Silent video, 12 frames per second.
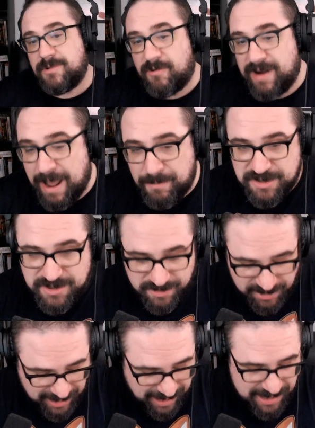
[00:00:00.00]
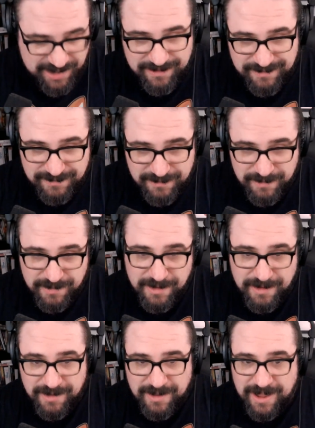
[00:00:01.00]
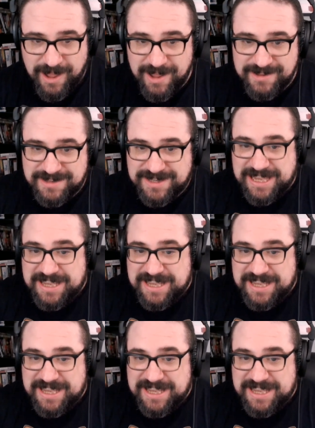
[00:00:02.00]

or an Amazon guy, and